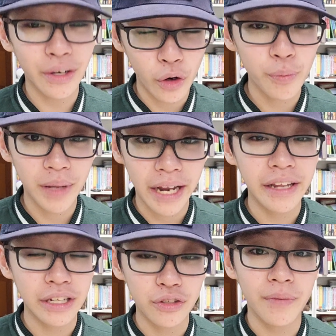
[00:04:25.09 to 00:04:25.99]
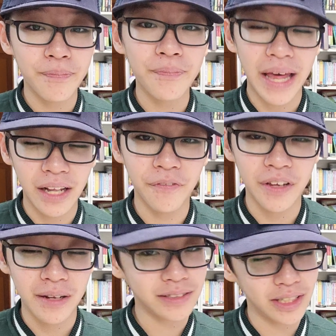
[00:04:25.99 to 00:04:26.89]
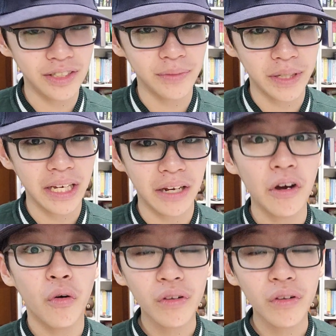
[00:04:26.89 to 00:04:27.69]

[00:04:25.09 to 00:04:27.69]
the whole planet into a healthy system again.